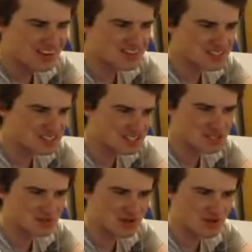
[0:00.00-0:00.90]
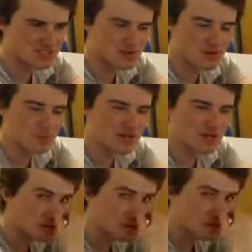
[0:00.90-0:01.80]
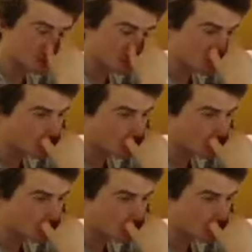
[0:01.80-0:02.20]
And the teacher would always spell my name with a U.